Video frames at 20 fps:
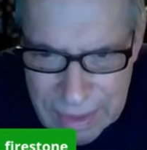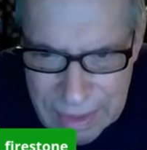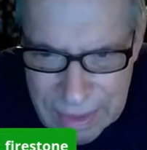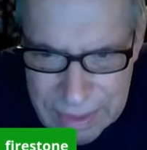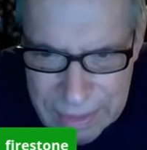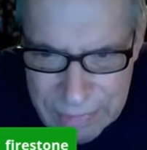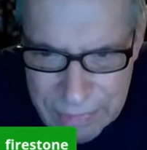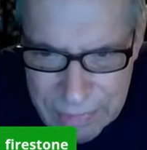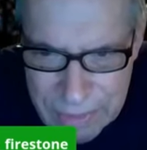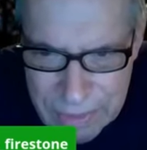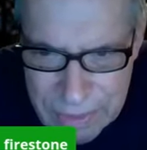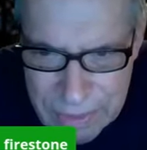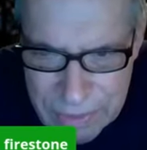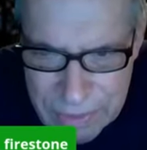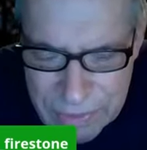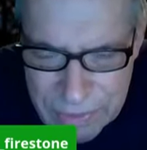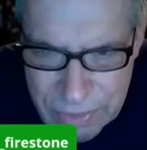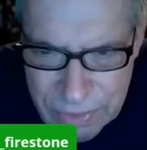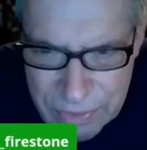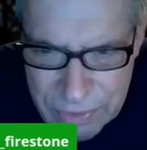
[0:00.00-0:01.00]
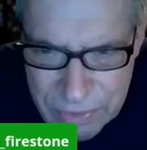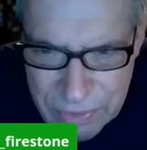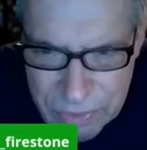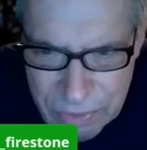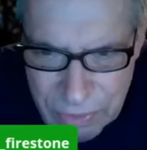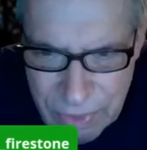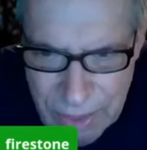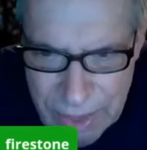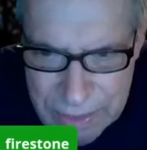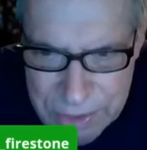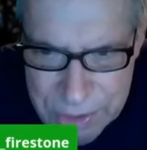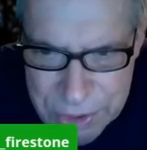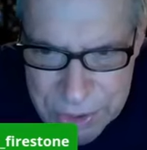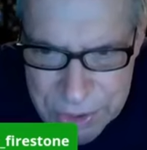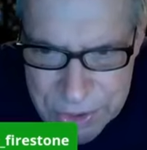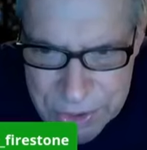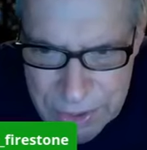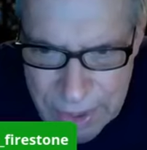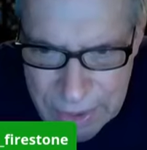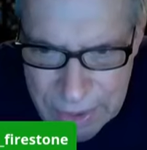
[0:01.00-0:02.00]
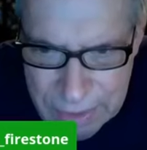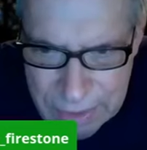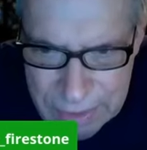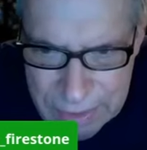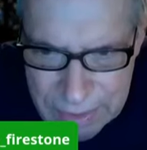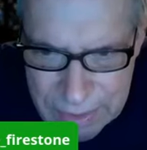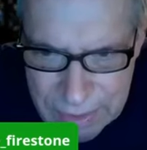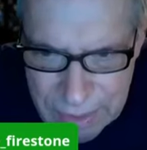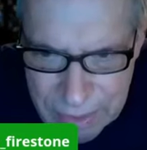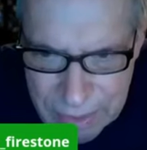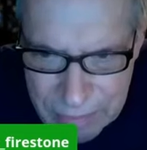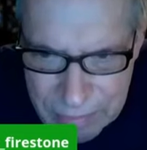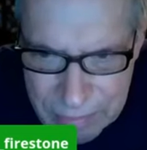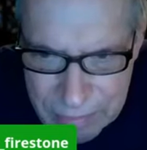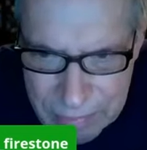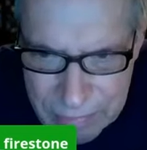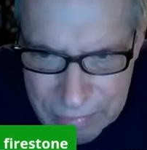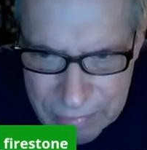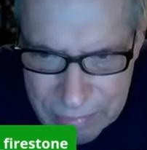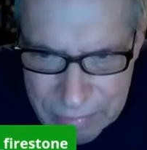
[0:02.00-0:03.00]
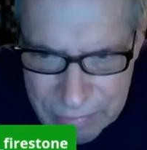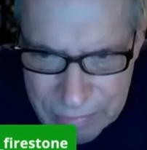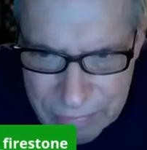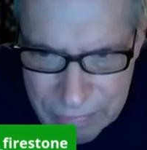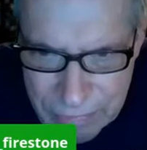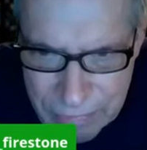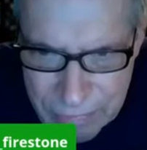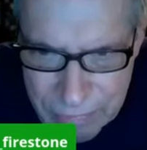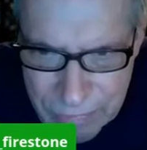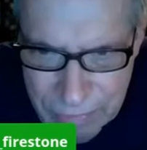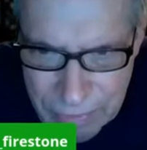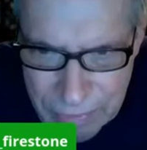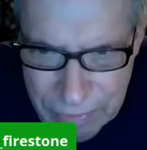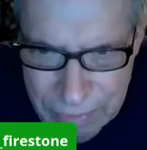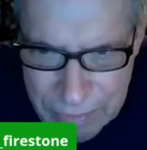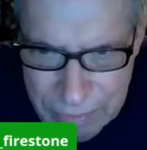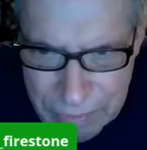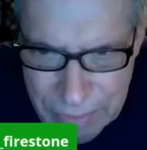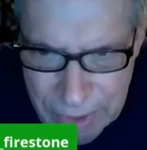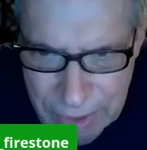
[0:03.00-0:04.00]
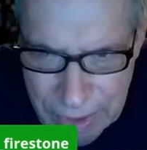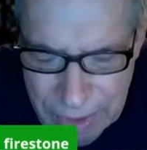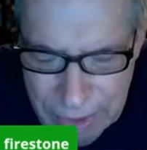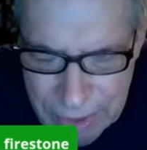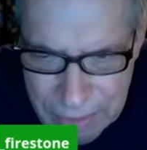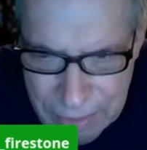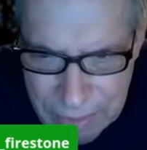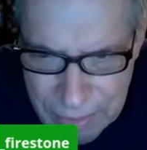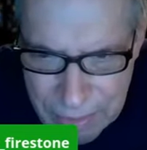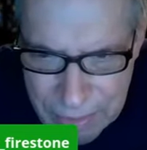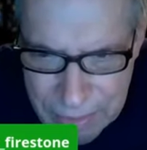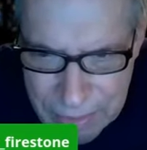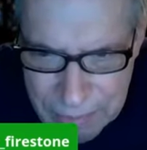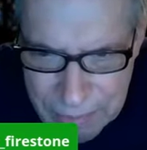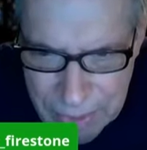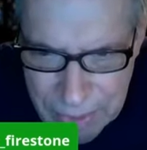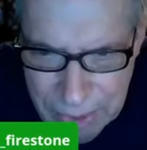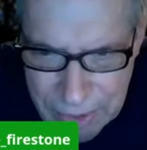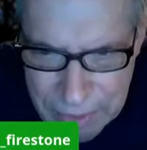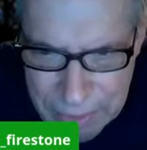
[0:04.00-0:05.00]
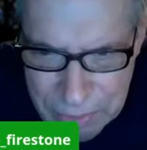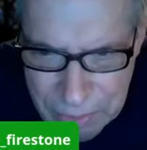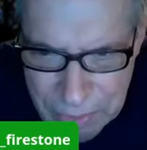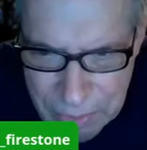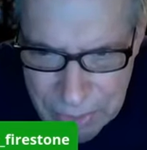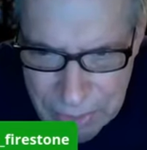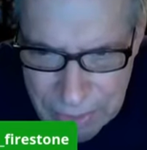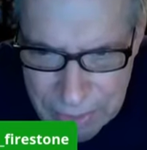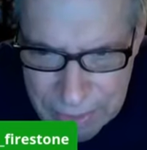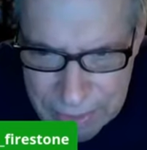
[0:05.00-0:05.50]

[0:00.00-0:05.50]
And Evelina says, scratch second them. Very bad on Emanuel.